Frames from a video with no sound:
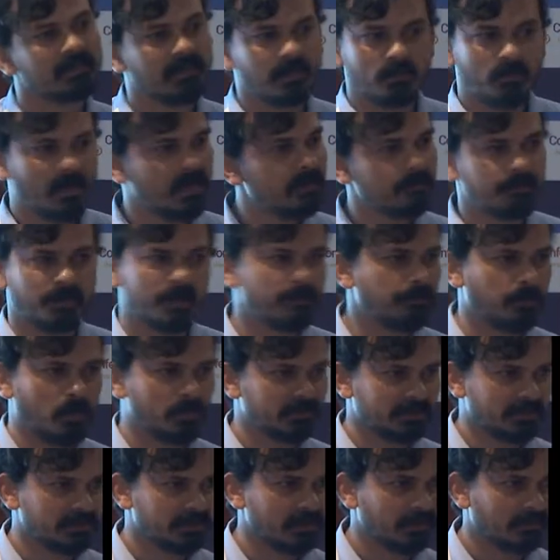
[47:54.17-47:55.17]
require
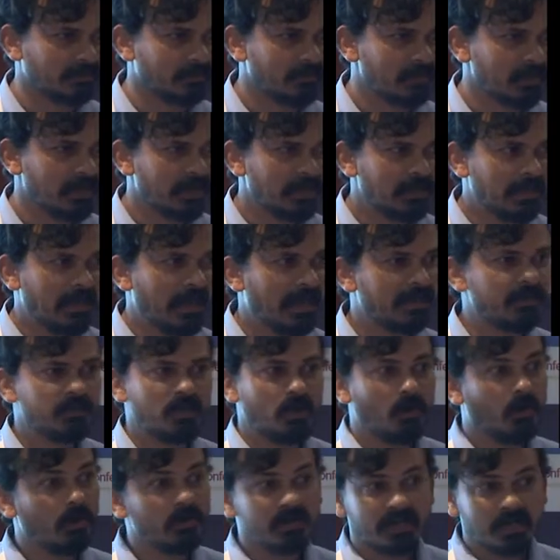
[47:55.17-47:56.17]
pre-processing, okay, and they
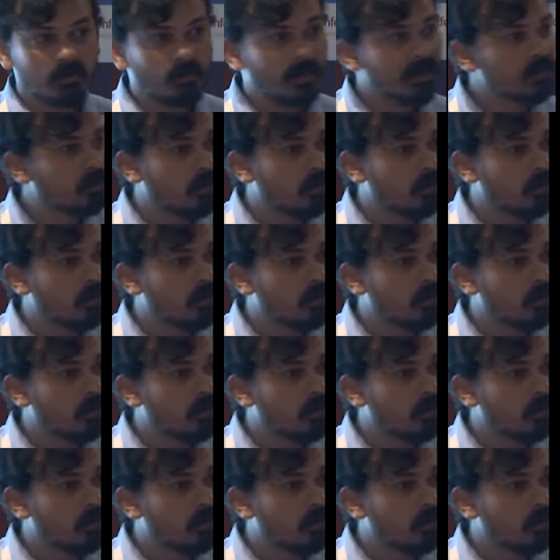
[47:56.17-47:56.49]
all require